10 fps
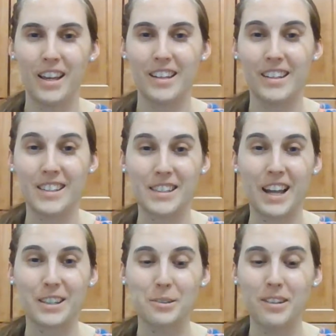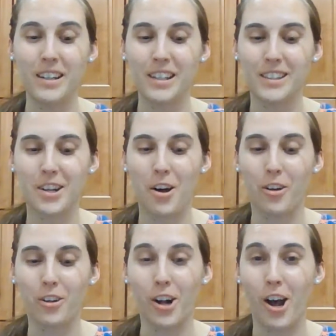This next one is
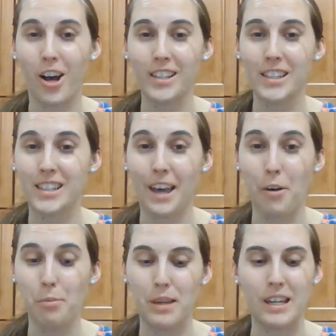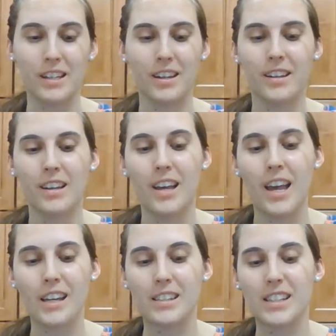called caught scalping.
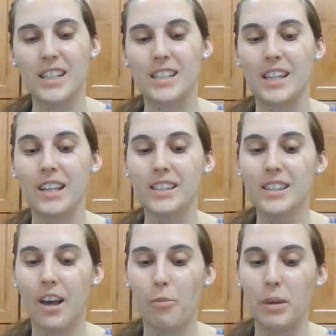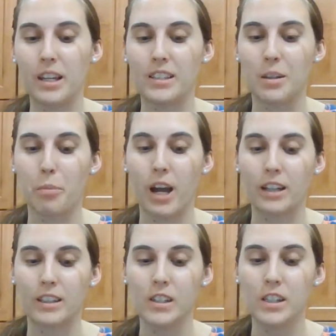It says ticket scalping is the
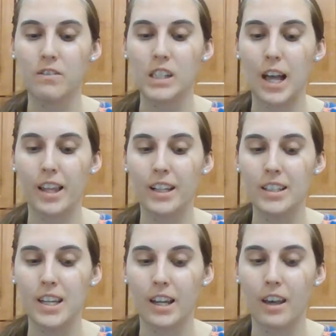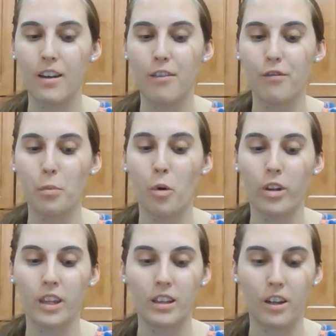practice of selling a ticket for more
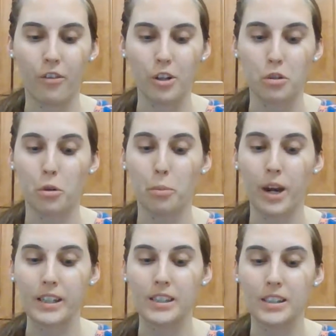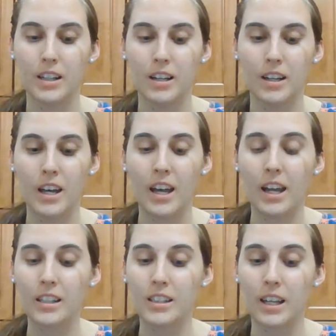than the original price. It
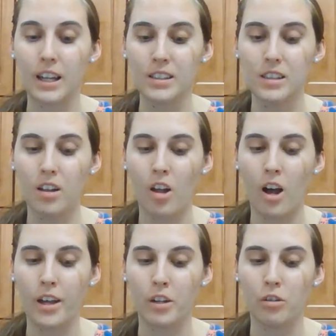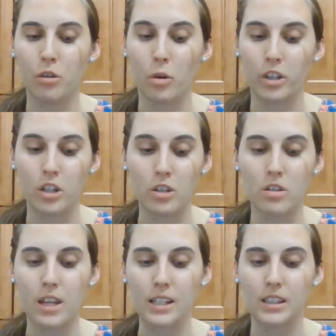is against the law in New York to do
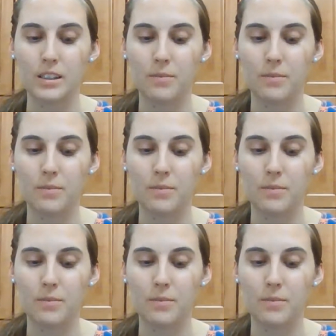this.